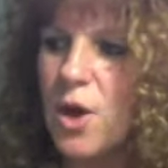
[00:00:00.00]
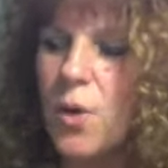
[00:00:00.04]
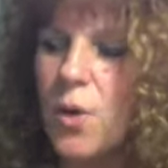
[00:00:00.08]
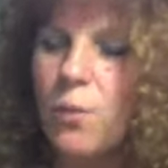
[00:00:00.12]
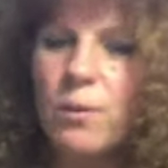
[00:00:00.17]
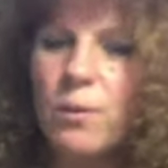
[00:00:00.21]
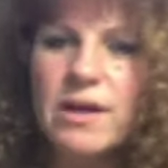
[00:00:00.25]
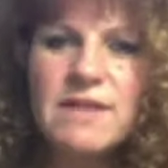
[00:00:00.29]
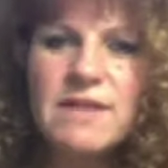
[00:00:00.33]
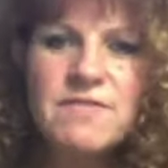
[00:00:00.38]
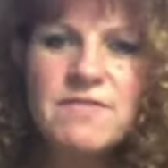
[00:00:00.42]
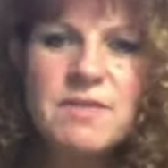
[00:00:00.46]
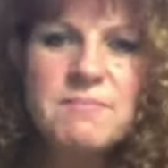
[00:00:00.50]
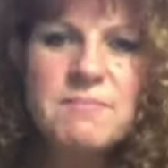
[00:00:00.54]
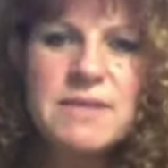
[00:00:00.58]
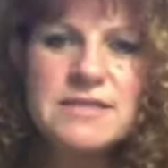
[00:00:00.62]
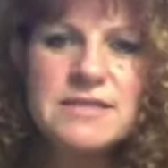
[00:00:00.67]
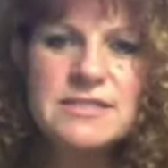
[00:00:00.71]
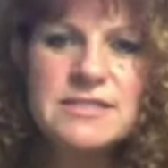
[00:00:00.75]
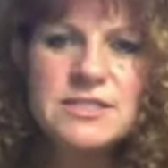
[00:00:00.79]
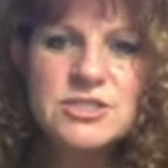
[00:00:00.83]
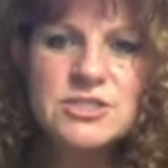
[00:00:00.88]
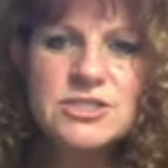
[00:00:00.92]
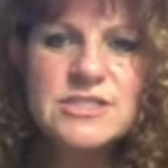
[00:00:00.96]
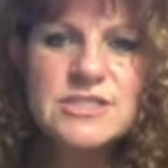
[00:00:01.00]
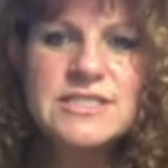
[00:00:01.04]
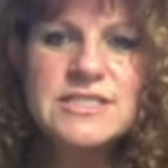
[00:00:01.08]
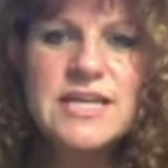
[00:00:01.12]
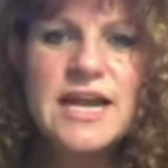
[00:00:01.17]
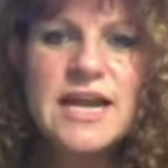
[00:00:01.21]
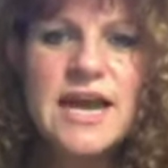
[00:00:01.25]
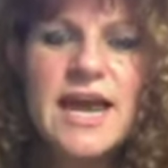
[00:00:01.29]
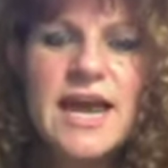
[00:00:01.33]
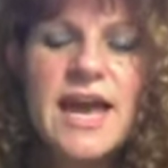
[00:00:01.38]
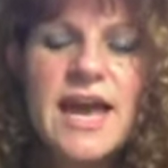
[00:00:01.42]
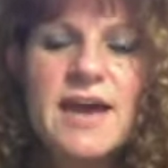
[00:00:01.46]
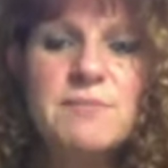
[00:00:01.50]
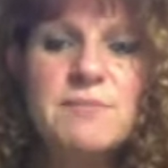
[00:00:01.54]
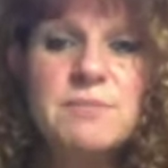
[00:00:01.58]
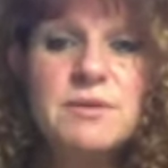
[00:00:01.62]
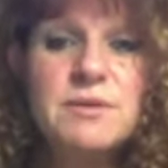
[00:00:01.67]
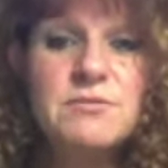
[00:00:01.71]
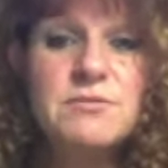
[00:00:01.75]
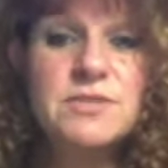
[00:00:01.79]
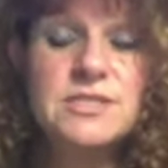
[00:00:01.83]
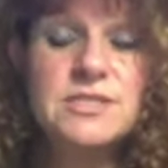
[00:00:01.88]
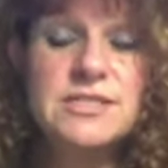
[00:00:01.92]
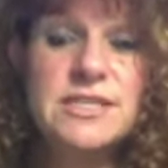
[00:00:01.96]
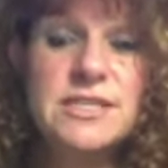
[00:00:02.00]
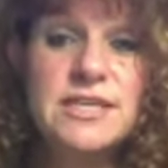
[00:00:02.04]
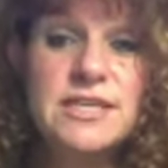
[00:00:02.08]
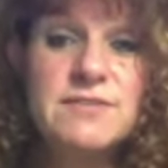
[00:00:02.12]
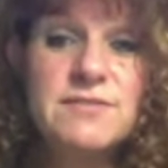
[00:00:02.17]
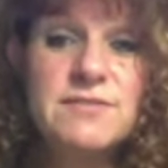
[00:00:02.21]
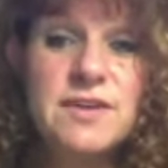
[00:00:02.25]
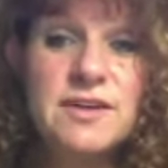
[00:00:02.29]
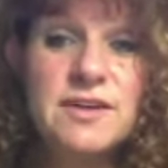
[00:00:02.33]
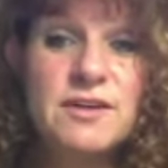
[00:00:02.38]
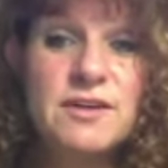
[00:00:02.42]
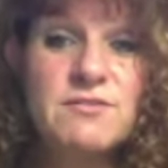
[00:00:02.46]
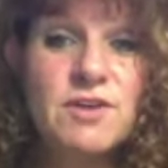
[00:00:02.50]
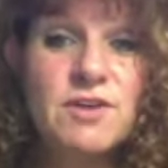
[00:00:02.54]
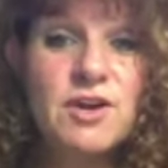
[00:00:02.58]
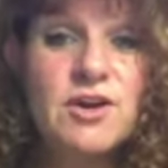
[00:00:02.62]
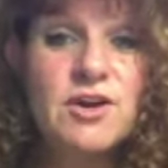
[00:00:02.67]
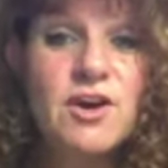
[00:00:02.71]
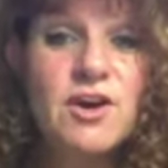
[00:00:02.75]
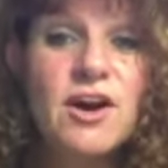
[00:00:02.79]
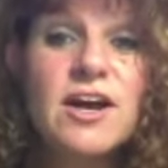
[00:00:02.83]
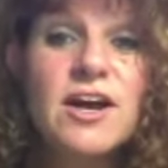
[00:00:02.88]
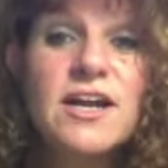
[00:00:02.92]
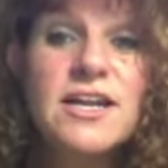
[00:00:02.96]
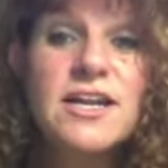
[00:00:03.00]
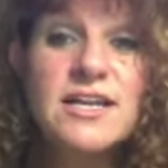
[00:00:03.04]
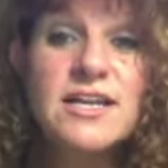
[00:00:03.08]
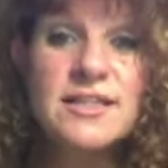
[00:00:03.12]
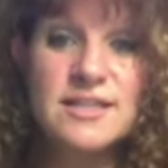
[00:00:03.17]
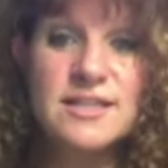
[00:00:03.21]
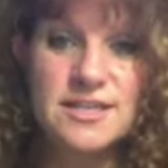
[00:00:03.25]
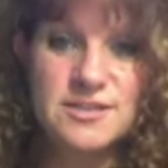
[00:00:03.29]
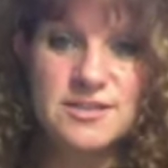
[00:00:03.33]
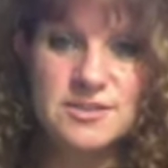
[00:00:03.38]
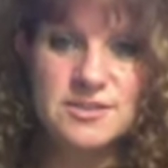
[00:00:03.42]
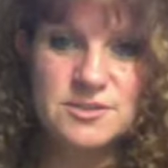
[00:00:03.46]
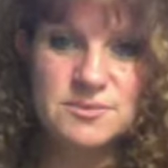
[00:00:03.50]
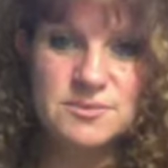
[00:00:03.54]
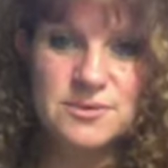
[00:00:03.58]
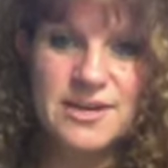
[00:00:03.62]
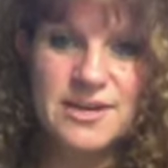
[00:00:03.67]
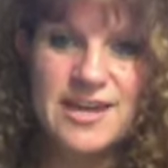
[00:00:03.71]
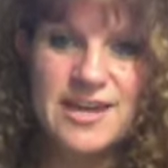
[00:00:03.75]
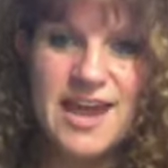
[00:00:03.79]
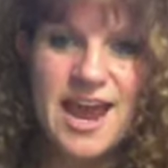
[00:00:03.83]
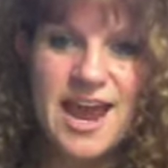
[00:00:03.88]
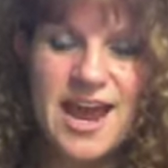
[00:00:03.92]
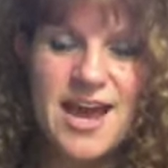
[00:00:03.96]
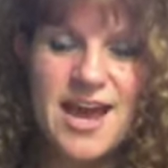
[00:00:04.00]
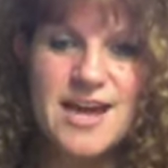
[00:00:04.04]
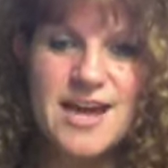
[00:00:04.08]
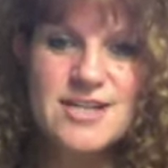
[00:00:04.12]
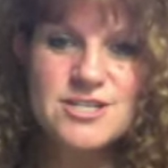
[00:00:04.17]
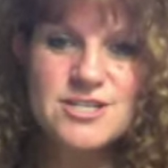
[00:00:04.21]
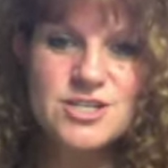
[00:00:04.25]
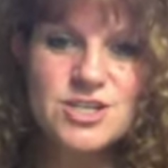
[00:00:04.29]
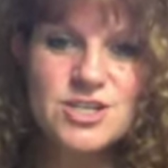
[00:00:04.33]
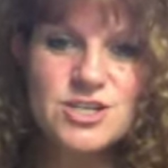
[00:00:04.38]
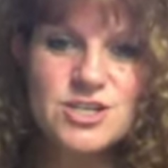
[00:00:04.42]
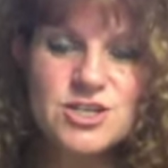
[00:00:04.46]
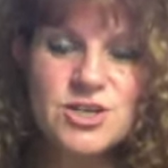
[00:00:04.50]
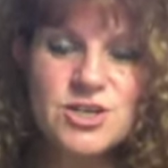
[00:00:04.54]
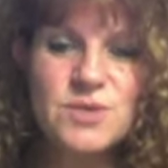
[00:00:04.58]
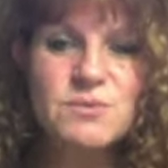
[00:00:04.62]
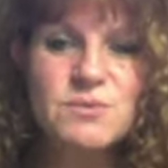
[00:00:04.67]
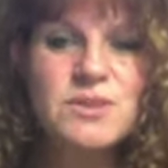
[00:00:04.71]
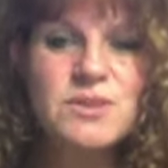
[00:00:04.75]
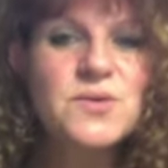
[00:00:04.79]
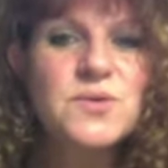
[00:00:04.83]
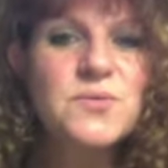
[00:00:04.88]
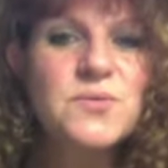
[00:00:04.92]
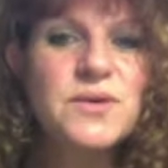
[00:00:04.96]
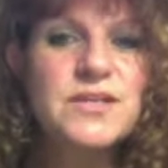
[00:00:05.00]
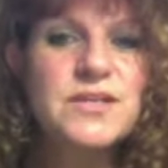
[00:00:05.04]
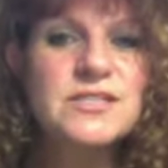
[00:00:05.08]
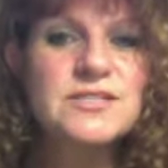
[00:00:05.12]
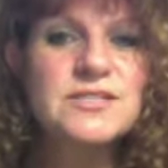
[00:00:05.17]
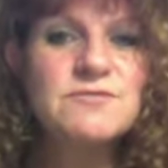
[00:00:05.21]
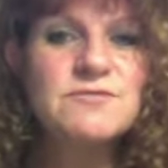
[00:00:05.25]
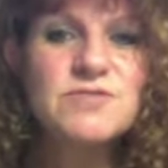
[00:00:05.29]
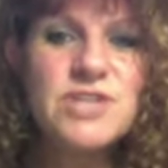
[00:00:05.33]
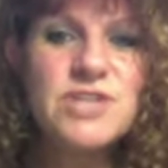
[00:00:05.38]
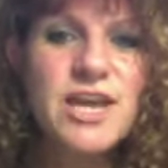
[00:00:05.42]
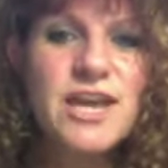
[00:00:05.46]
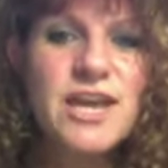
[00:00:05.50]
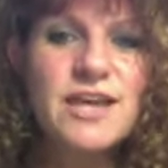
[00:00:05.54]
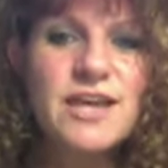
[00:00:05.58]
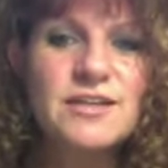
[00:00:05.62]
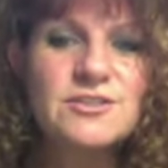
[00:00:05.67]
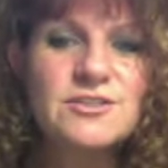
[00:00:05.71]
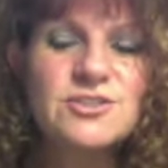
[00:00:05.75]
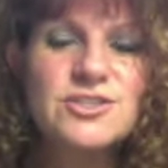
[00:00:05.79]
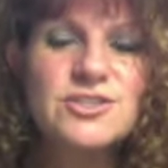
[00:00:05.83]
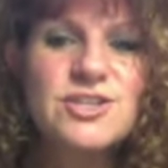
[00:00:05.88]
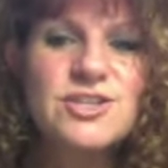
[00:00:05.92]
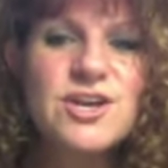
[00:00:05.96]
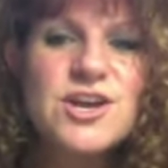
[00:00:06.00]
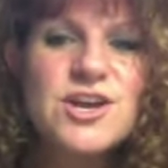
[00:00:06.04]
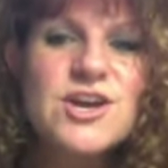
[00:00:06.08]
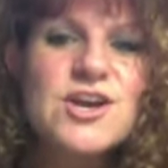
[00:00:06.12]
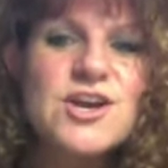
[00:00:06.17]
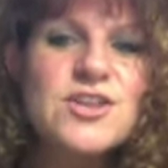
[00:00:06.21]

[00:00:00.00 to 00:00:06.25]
One of the messages that I have been receiving regarding this week had to do with the winds of change.